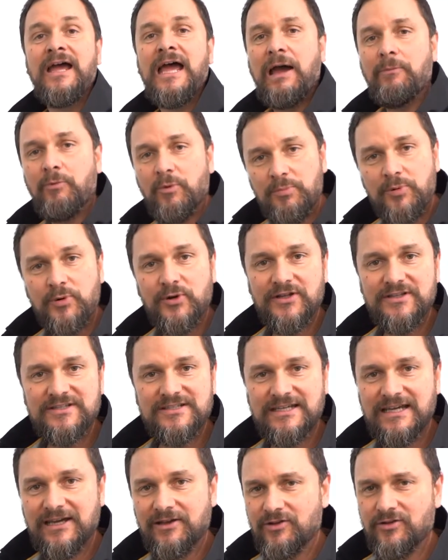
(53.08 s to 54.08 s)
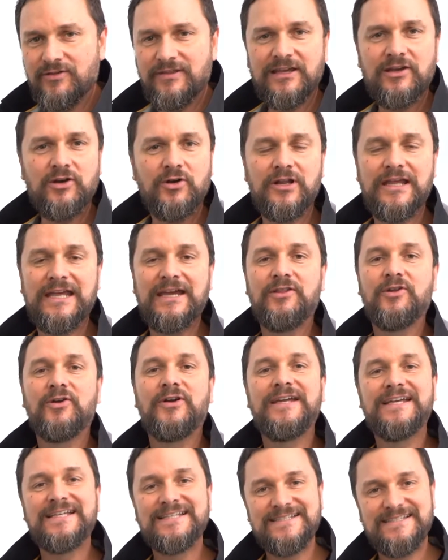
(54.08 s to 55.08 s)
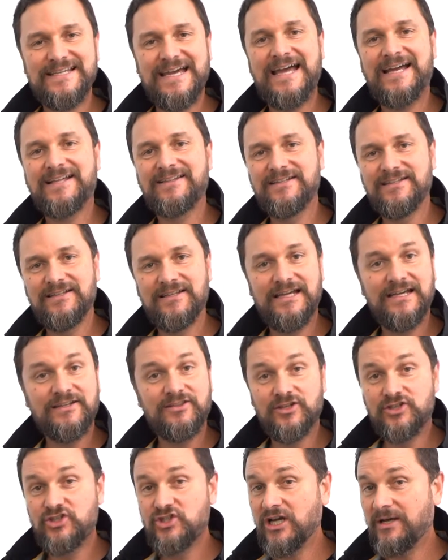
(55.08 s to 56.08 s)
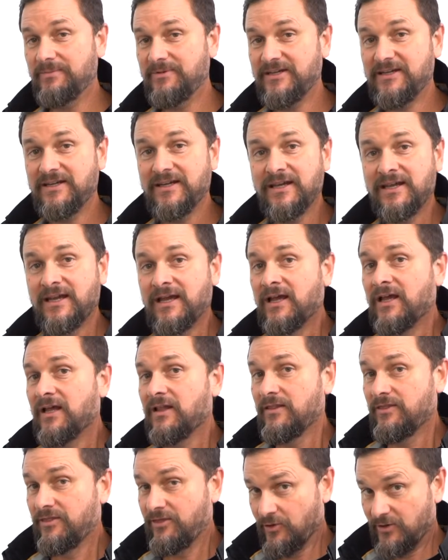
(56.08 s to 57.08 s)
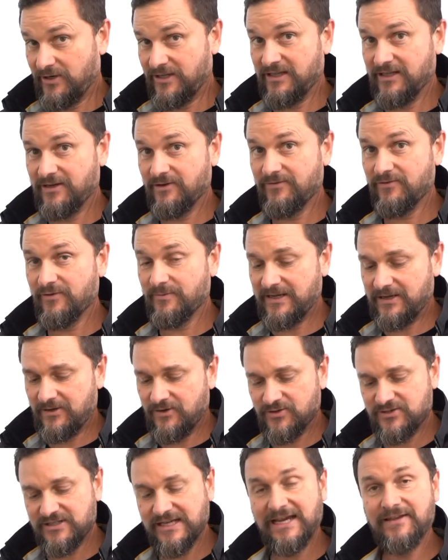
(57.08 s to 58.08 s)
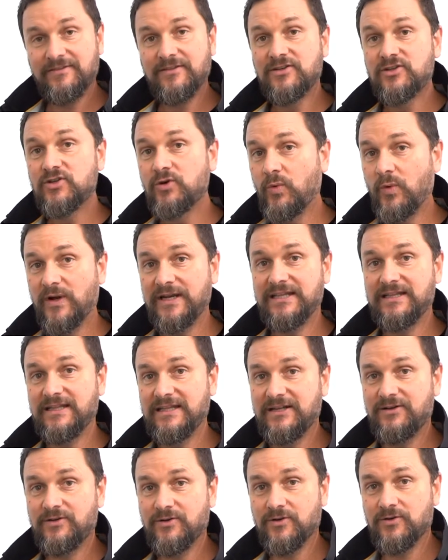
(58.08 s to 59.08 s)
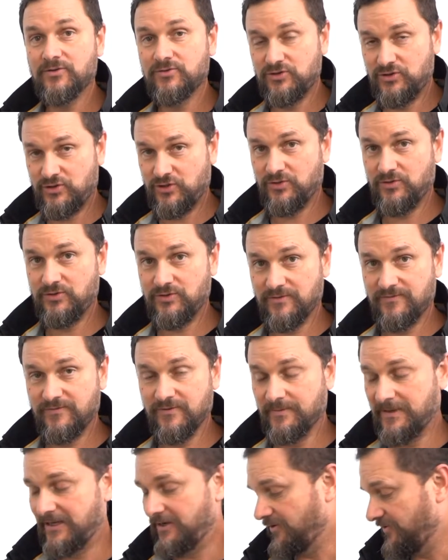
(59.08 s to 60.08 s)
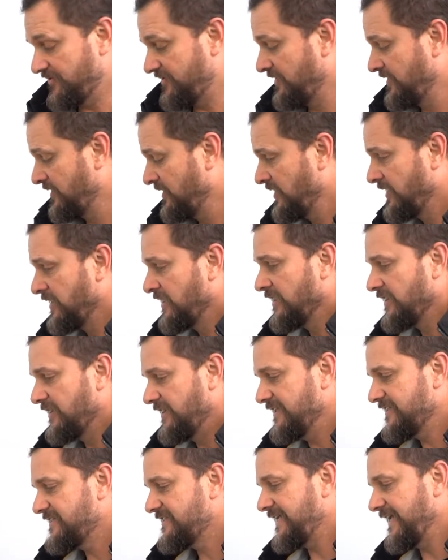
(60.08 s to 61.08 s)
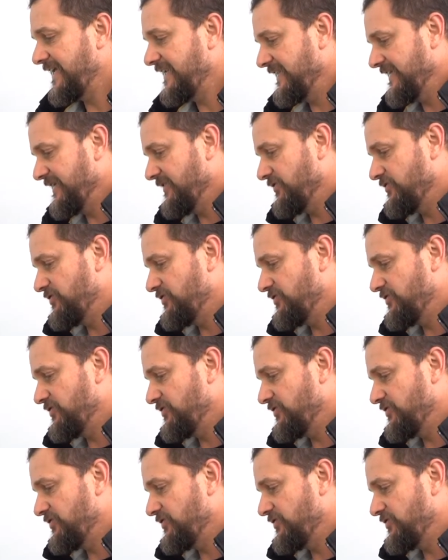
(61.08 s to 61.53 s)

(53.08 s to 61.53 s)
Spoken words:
and we'll put it together. They go together exactly like the chubby 30-liter fermenters and the 20-liter Junior fermenters. This 10-liter